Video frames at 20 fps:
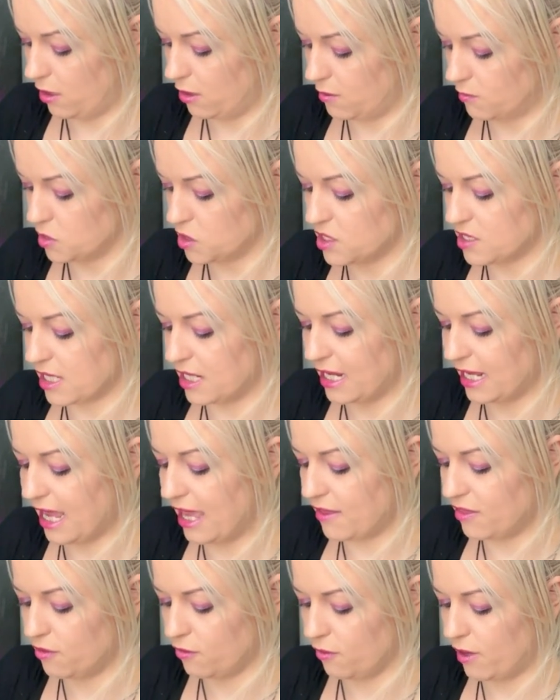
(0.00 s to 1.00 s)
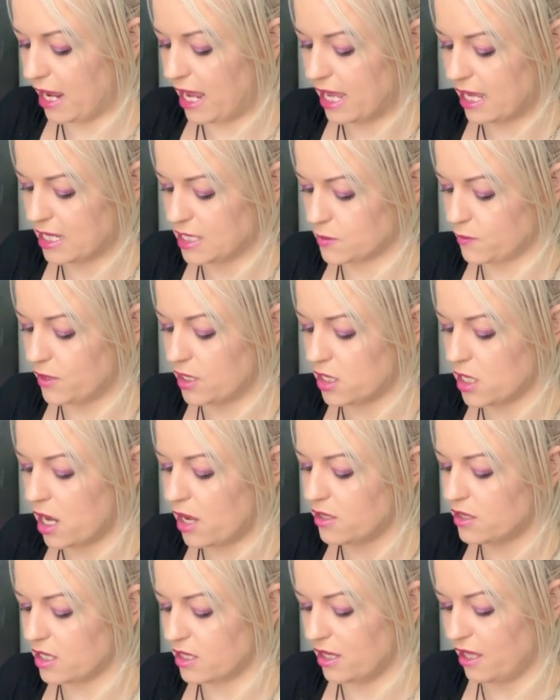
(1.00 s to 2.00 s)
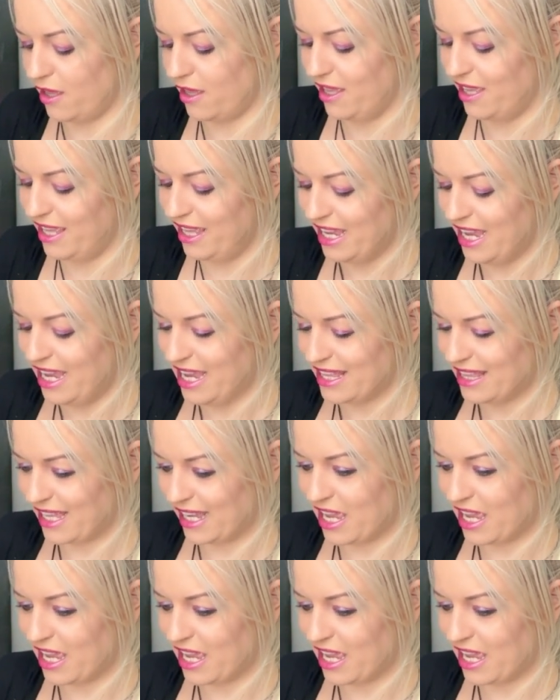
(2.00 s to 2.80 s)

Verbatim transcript: And I'm just going to get three, because we know that they're